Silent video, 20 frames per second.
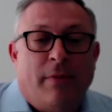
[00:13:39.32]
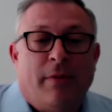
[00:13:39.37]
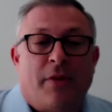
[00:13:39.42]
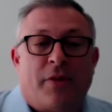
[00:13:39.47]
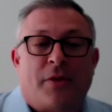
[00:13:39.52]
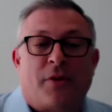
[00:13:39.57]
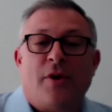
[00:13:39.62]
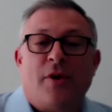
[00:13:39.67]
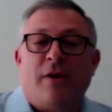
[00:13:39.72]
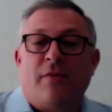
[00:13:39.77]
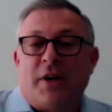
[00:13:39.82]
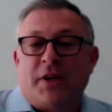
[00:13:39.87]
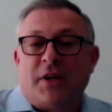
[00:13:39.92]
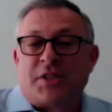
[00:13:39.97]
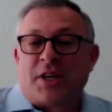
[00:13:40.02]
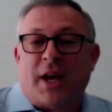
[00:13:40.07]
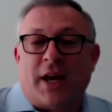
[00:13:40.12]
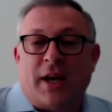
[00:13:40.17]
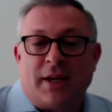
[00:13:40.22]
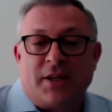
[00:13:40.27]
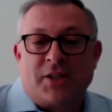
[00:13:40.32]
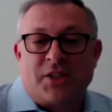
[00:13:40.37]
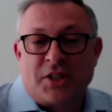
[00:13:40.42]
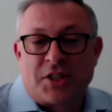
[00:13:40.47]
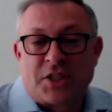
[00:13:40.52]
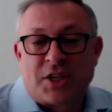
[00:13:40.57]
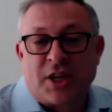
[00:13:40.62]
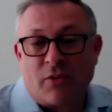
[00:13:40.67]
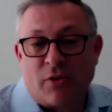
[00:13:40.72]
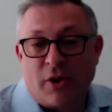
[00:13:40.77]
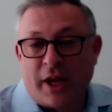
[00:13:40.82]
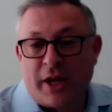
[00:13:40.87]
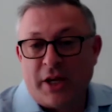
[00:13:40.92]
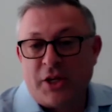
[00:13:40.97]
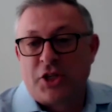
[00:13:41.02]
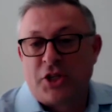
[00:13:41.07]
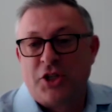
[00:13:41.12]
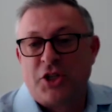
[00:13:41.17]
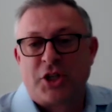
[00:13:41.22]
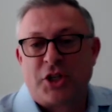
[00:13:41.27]
the three of us had existing
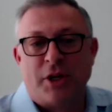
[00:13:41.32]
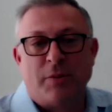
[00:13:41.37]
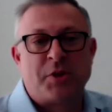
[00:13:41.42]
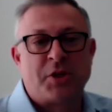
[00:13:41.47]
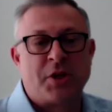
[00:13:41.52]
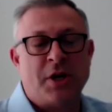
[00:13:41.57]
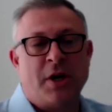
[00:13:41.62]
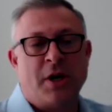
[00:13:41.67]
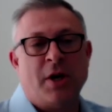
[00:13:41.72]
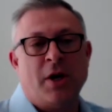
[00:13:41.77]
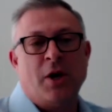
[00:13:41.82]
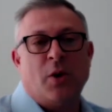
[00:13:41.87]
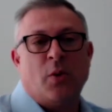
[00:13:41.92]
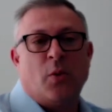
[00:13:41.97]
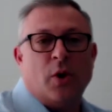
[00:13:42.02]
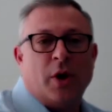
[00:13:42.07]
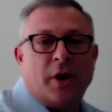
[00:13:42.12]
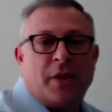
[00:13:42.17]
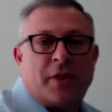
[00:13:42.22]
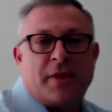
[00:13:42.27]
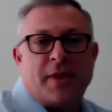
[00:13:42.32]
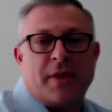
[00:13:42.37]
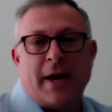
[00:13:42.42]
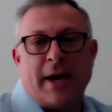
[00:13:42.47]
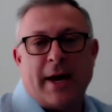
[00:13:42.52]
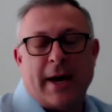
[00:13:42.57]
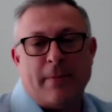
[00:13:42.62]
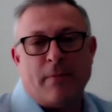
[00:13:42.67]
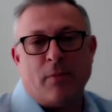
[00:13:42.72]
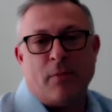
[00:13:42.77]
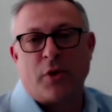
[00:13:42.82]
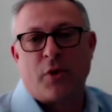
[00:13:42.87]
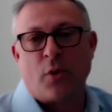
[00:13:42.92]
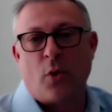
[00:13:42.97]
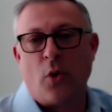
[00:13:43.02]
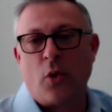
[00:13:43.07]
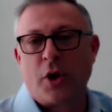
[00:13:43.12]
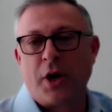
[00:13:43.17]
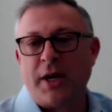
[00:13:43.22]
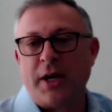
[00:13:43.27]
relationships with, um, with
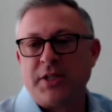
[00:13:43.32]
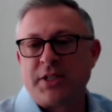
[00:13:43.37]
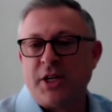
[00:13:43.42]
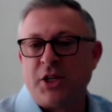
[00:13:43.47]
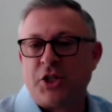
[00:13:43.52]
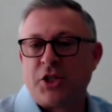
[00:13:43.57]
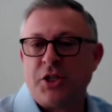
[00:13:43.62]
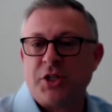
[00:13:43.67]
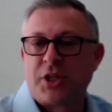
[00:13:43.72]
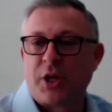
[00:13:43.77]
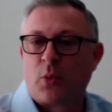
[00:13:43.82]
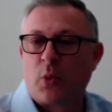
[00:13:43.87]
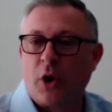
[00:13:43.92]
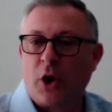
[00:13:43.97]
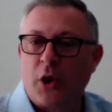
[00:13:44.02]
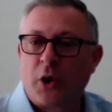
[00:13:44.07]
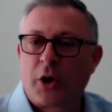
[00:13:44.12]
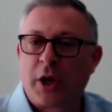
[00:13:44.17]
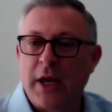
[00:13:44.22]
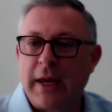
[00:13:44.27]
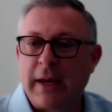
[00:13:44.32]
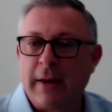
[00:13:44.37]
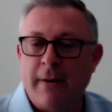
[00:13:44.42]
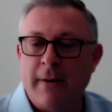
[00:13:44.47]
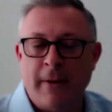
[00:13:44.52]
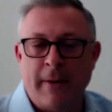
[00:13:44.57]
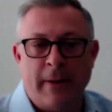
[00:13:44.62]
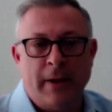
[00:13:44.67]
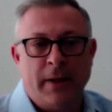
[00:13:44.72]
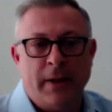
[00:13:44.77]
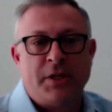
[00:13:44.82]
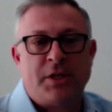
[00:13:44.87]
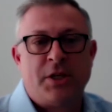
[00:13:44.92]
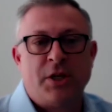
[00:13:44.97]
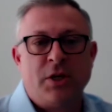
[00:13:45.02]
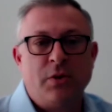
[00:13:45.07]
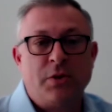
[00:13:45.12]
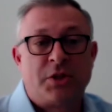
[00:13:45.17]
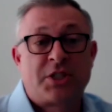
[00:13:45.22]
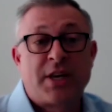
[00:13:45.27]
organizations that were looking
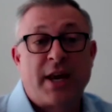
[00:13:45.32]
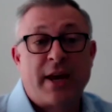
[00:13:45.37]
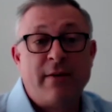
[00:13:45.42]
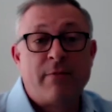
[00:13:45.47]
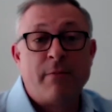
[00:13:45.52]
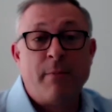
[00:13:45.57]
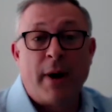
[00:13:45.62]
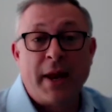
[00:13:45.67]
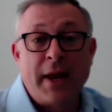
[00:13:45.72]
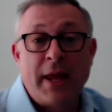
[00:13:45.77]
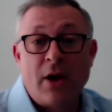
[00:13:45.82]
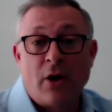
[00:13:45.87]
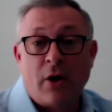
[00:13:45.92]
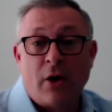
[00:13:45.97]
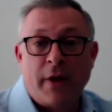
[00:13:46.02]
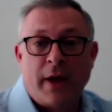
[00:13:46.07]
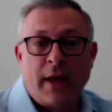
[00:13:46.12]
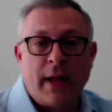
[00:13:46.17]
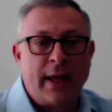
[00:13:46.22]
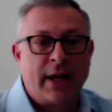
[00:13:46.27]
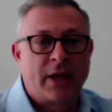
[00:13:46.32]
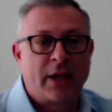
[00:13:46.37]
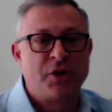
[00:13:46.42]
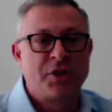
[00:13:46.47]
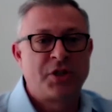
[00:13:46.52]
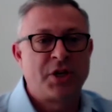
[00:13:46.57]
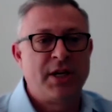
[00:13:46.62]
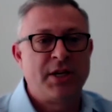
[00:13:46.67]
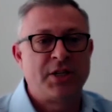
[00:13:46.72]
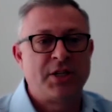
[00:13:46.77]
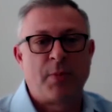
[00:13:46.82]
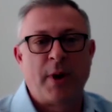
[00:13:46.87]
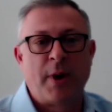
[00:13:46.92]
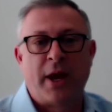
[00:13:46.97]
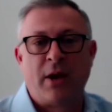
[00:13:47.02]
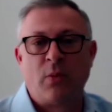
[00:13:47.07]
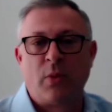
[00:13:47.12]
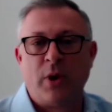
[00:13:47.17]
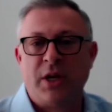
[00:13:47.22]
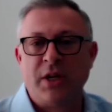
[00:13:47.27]
to save money on their electricity
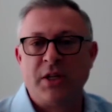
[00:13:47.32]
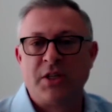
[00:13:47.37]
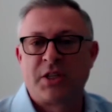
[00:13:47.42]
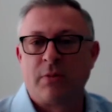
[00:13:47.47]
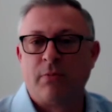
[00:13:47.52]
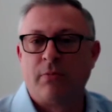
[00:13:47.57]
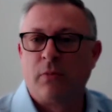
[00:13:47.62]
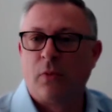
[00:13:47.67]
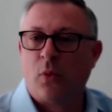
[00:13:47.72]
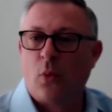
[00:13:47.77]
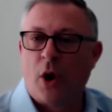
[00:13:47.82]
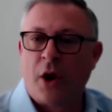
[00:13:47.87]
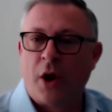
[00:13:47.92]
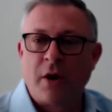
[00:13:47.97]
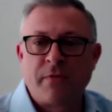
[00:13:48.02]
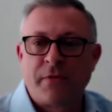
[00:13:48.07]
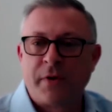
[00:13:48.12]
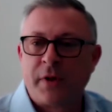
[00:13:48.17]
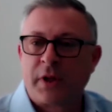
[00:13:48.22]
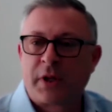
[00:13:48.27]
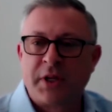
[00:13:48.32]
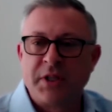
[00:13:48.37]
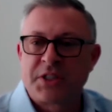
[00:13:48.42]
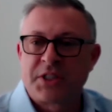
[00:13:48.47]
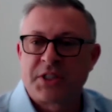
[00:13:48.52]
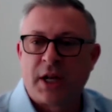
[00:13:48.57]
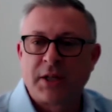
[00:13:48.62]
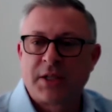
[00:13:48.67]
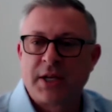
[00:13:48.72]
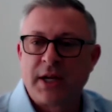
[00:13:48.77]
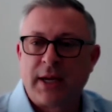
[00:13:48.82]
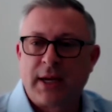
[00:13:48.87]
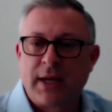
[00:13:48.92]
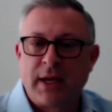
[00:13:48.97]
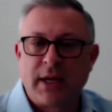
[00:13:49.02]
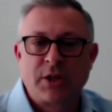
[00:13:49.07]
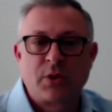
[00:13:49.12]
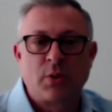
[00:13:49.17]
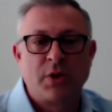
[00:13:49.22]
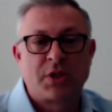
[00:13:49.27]
spend. We did some wonderful consulting
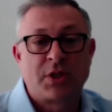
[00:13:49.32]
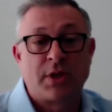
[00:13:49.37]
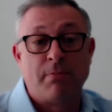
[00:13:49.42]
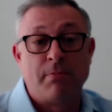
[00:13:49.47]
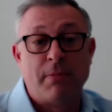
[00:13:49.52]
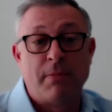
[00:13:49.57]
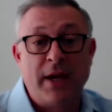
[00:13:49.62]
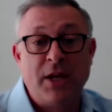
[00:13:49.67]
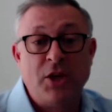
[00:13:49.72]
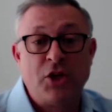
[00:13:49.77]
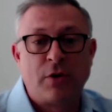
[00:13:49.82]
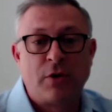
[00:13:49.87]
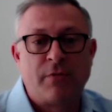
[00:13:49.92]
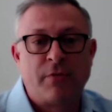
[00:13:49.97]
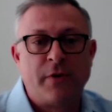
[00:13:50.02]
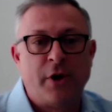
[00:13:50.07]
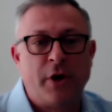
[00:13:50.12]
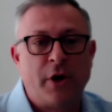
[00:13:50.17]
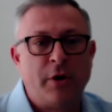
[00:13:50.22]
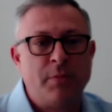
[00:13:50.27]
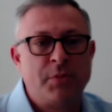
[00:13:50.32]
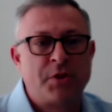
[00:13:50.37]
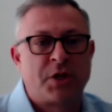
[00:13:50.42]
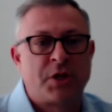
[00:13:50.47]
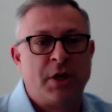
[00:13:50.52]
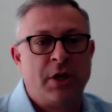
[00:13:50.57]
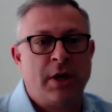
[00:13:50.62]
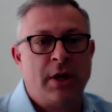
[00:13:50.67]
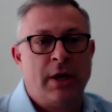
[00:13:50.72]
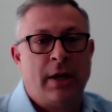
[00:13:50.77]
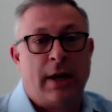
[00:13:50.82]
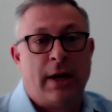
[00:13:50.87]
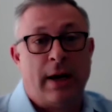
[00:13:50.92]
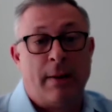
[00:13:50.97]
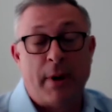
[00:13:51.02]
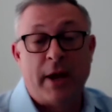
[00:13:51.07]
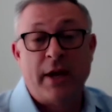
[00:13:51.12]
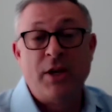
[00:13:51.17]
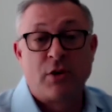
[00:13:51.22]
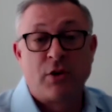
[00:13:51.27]
gigs with some major firms, uh,
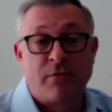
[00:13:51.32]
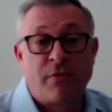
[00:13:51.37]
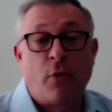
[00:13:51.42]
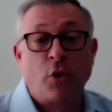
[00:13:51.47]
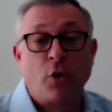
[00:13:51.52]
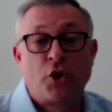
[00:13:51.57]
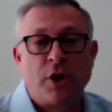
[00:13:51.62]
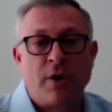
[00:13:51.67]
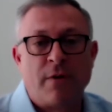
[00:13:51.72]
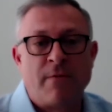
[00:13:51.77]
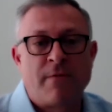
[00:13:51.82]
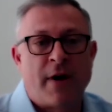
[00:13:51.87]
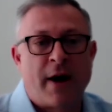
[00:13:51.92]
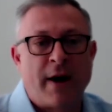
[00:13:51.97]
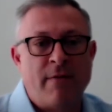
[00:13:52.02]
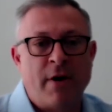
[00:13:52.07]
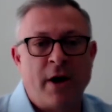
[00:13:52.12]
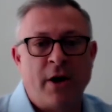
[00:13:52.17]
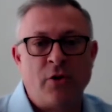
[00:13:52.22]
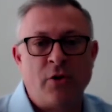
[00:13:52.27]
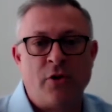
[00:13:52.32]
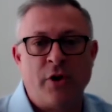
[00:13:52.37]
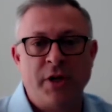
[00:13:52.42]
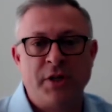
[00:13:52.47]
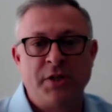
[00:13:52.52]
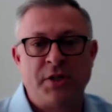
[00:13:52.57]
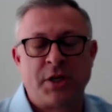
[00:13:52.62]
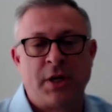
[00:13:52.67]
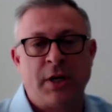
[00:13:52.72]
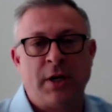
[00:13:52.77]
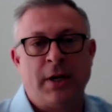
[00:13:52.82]
major Fortune 500s.